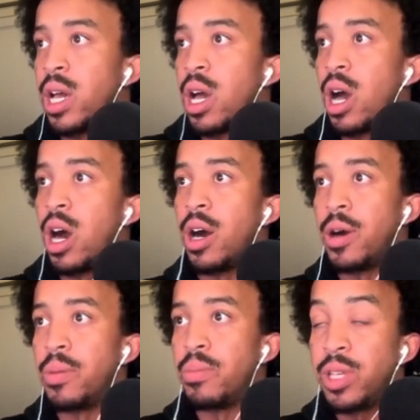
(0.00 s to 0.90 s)

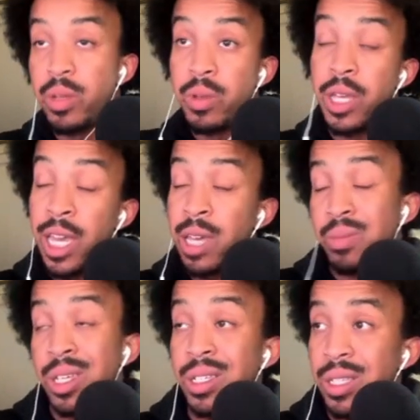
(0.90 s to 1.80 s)
and
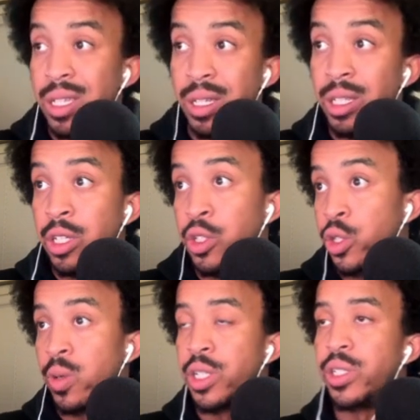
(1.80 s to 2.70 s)
B2C lead
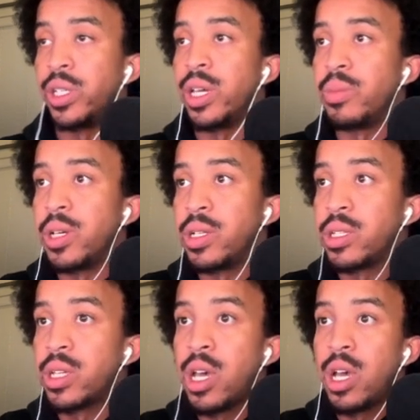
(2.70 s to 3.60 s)
generation campaigns.
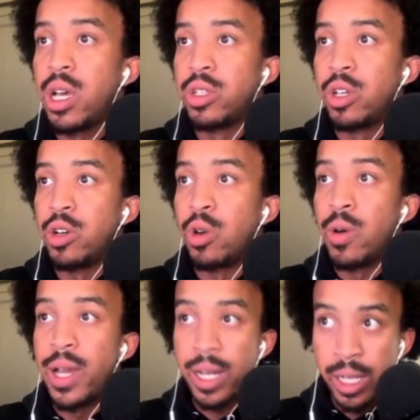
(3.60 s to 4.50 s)
So go
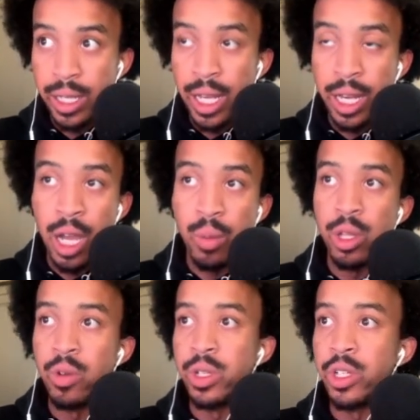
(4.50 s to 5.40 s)
ahead and get that down below
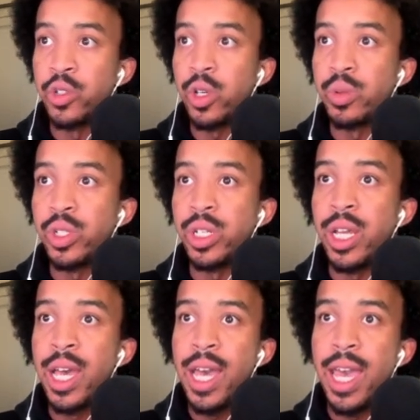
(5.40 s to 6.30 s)
in the description
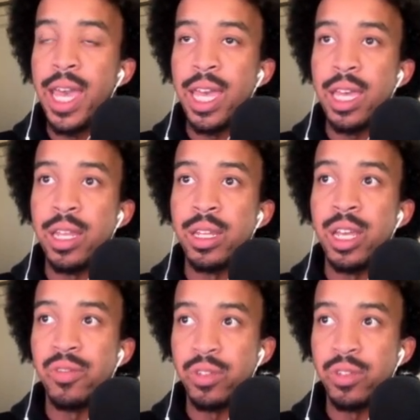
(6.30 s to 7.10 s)
and definitely